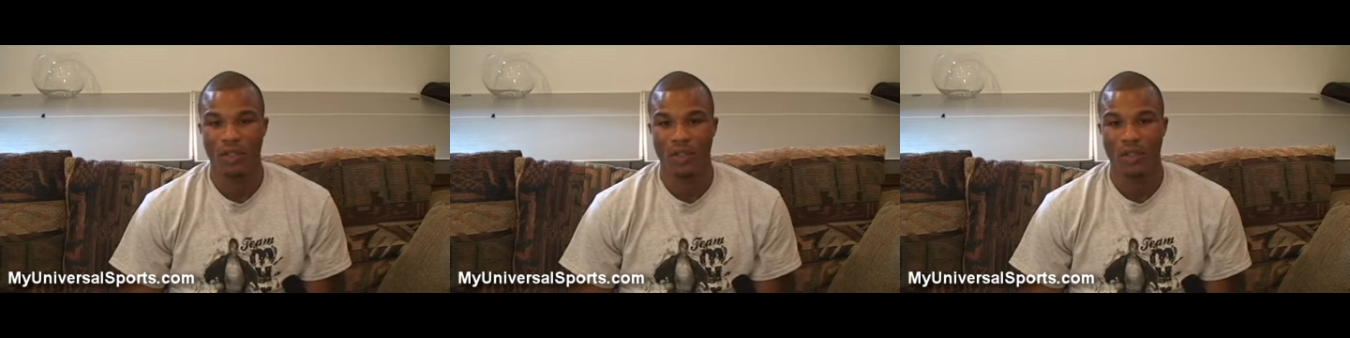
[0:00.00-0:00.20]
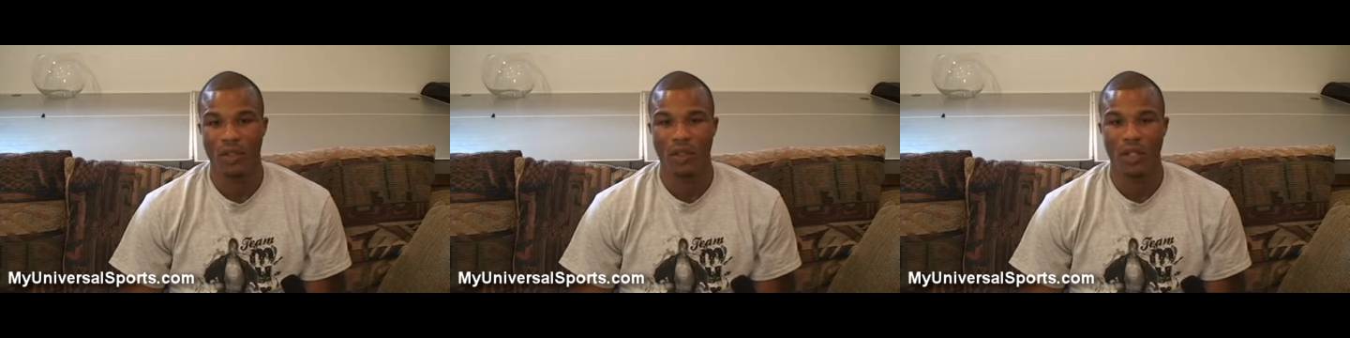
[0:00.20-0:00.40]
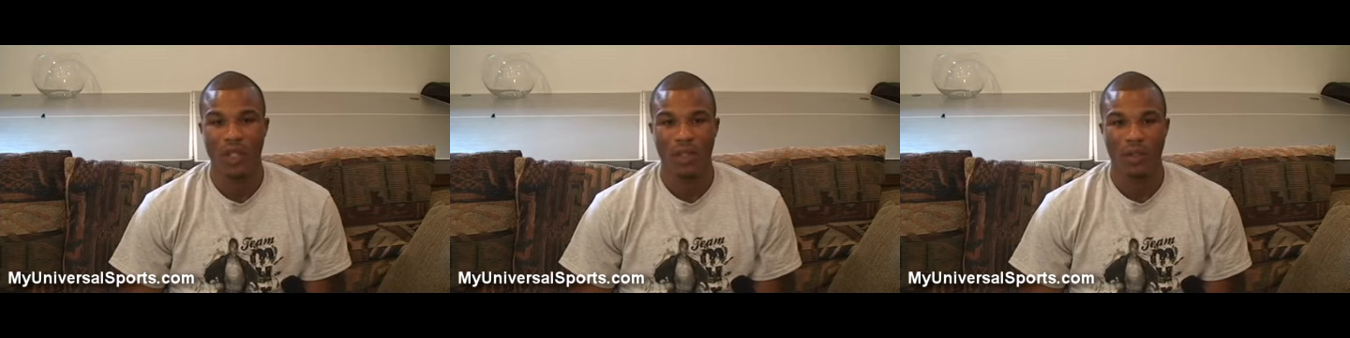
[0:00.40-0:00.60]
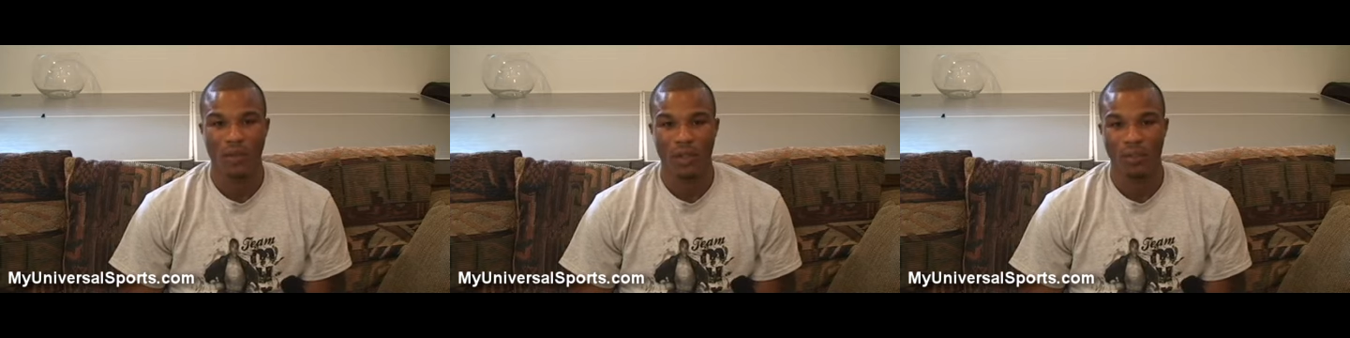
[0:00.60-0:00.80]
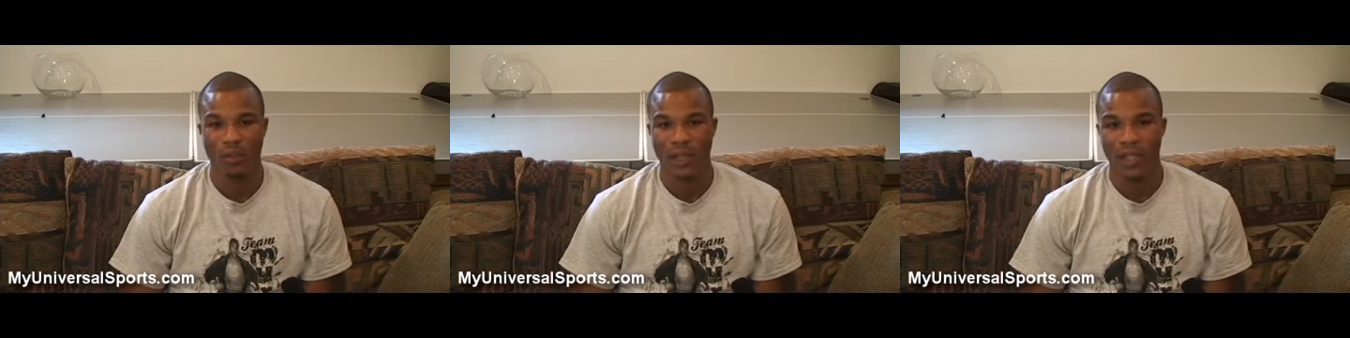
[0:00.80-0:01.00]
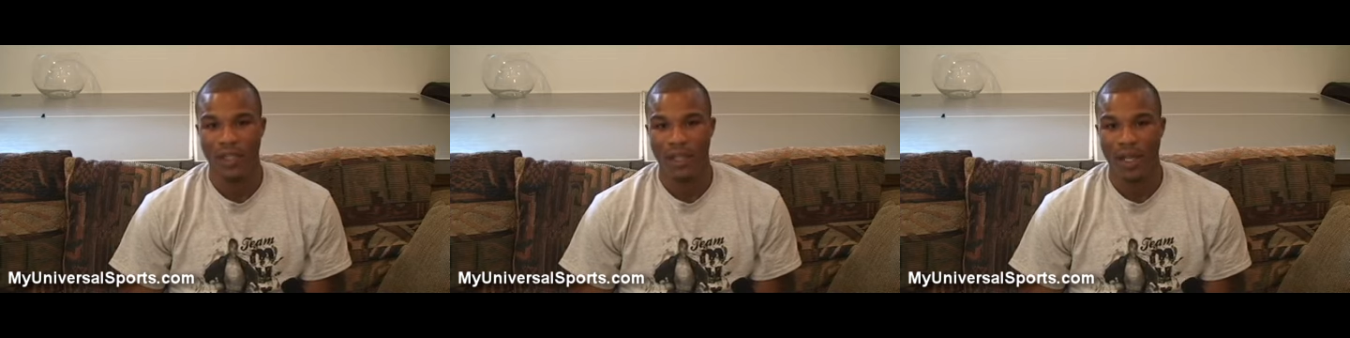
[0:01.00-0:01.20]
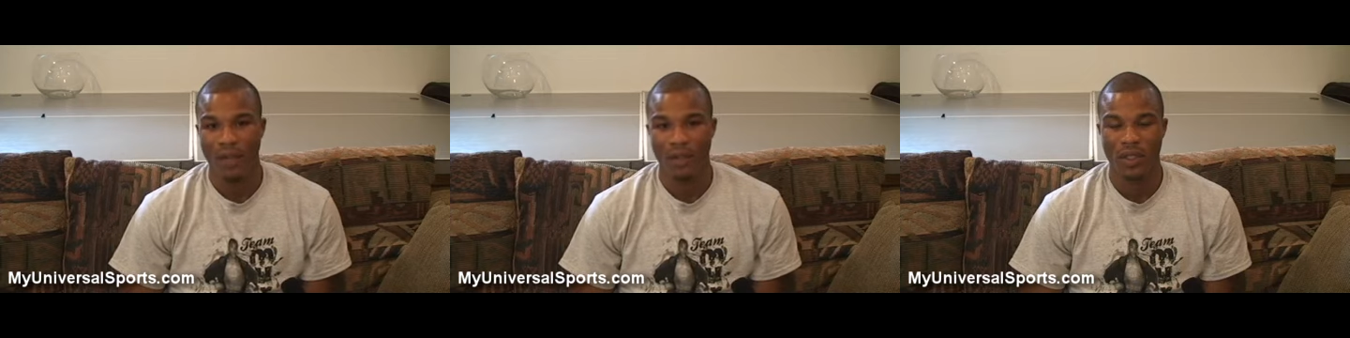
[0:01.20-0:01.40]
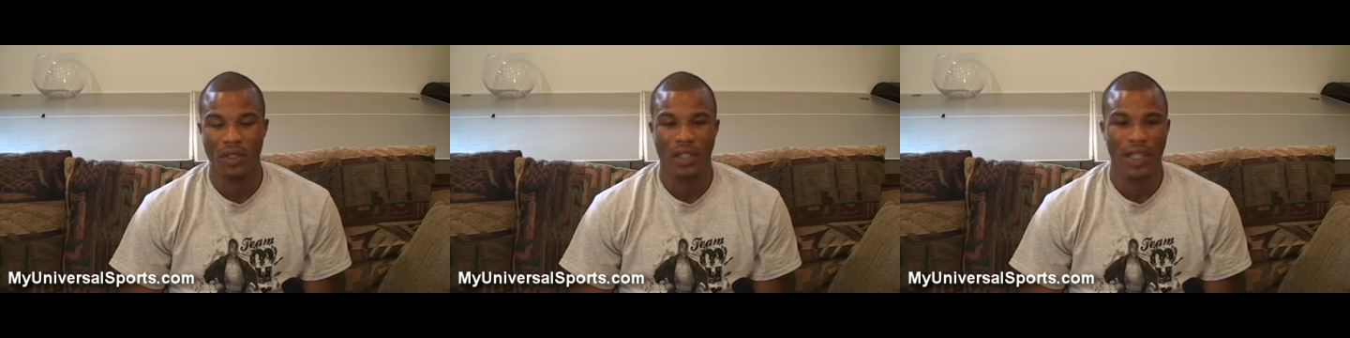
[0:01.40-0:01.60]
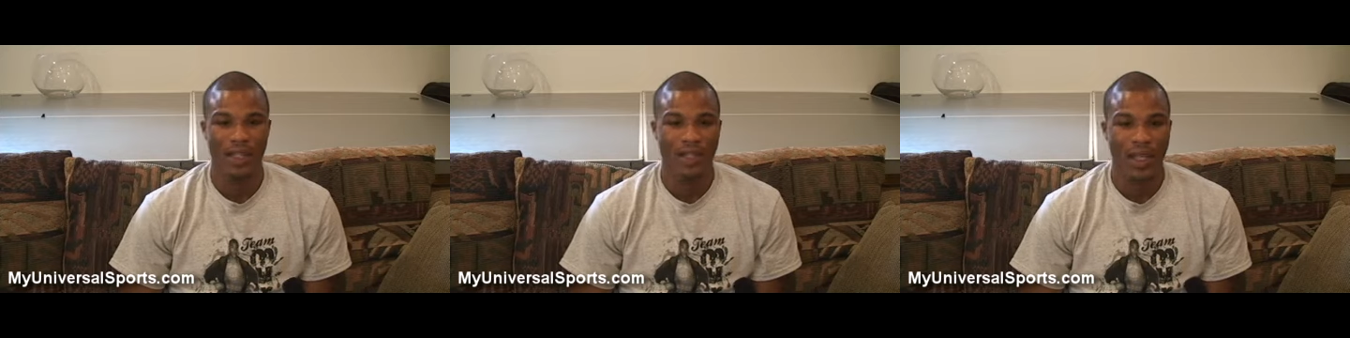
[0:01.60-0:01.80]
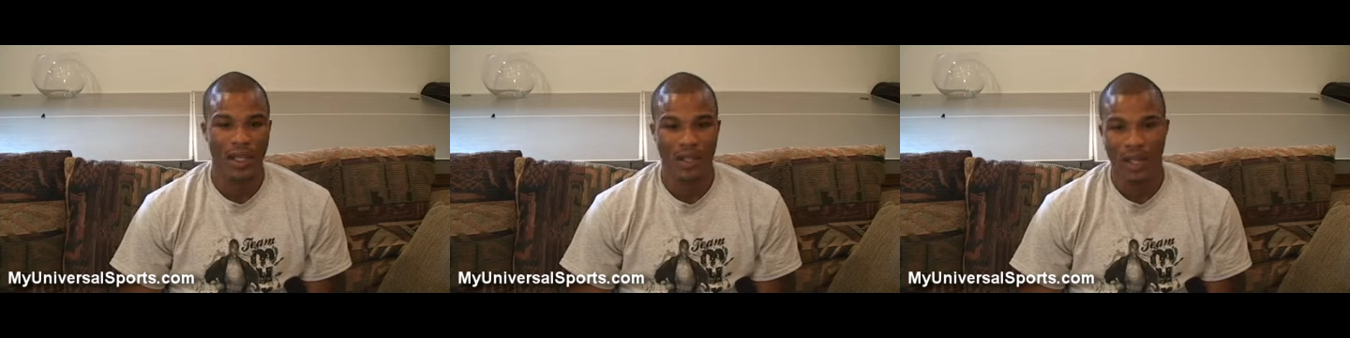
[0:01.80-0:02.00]
So with being able to
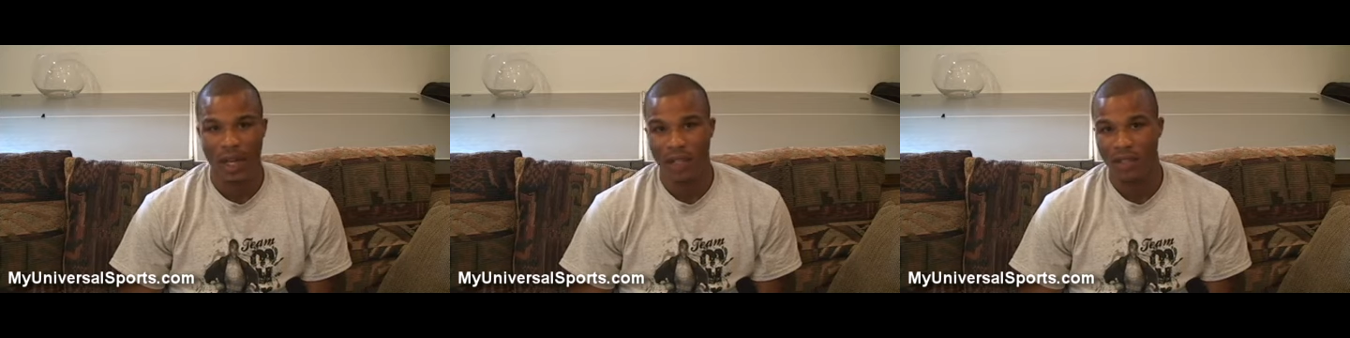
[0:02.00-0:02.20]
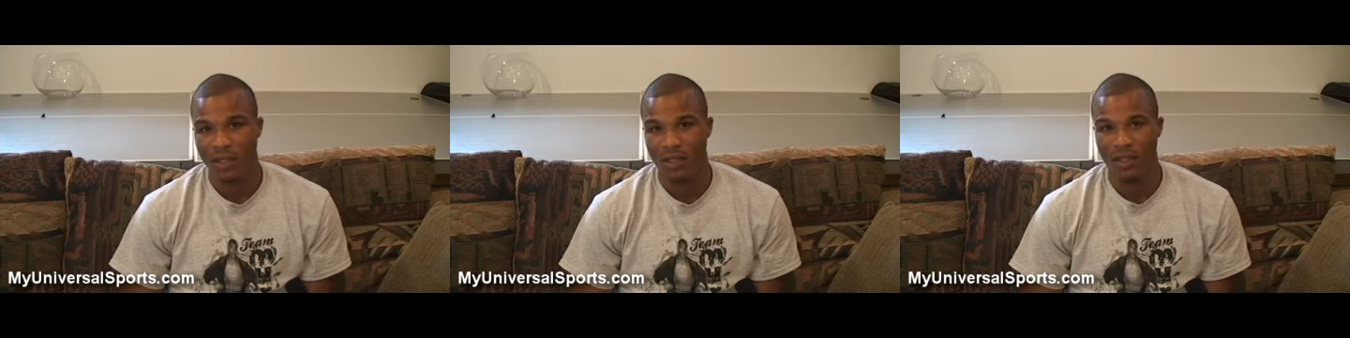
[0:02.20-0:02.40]
take that knowledge